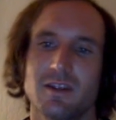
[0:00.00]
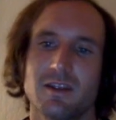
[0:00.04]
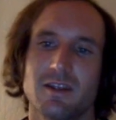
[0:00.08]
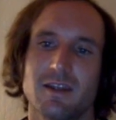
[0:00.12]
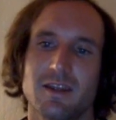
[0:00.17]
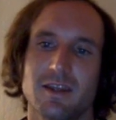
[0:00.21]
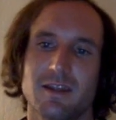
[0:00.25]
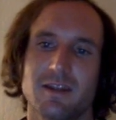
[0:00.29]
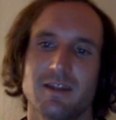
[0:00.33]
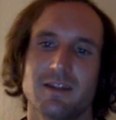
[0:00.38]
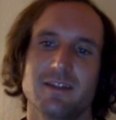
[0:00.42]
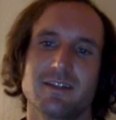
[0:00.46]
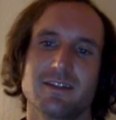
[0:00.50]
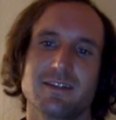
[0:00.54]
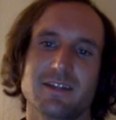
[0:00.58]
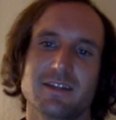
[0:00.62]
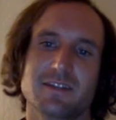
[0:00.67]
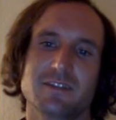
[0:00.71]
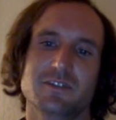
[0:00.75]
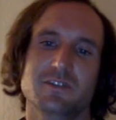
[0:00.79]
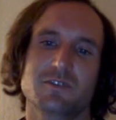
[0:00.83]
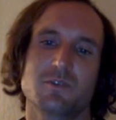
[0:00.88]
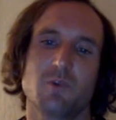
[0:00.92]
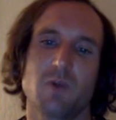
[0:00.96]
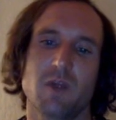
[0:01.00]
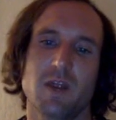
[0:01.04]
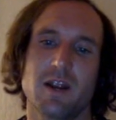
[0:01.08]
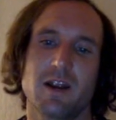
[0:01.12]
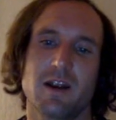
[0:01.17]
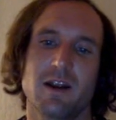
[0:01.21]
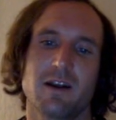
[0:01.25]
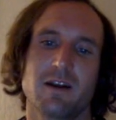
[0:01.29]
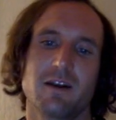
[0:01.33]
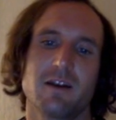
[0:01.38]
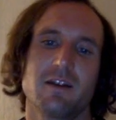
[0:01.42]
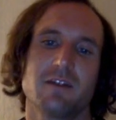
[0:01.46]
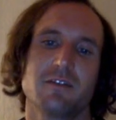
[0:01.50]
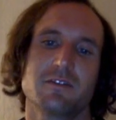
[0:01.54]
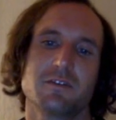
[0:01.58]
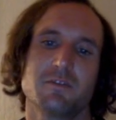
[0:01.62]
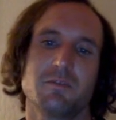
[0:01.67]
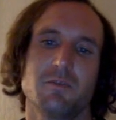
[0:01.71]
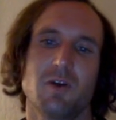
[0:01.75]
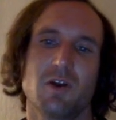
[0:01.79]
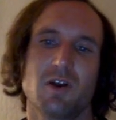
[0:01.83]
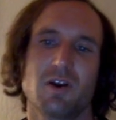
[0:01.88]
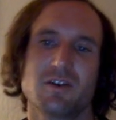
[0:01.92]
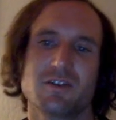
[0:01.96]
And I think that square to
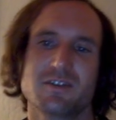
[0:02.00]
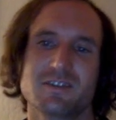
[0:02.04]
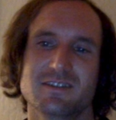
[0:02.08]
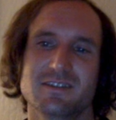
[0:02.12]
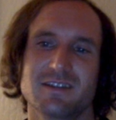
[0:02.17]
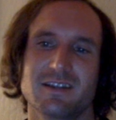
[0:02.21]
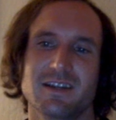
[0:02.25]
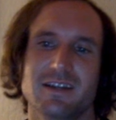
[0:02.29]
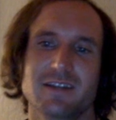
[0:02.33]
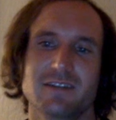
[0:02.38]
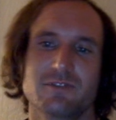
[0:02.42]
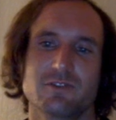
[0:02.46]
Mars is like,